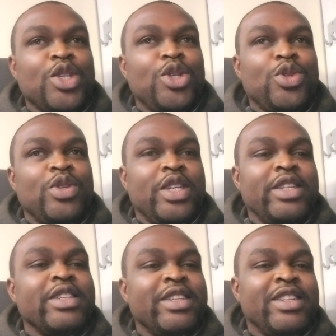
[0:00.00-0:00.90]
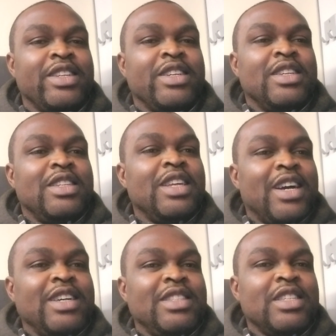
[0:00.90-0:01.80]
issue in the
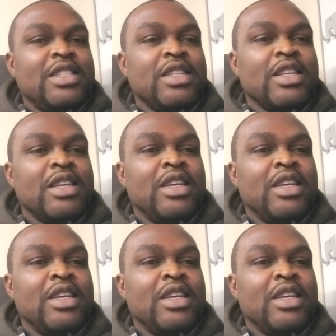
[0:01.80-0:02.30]
ICC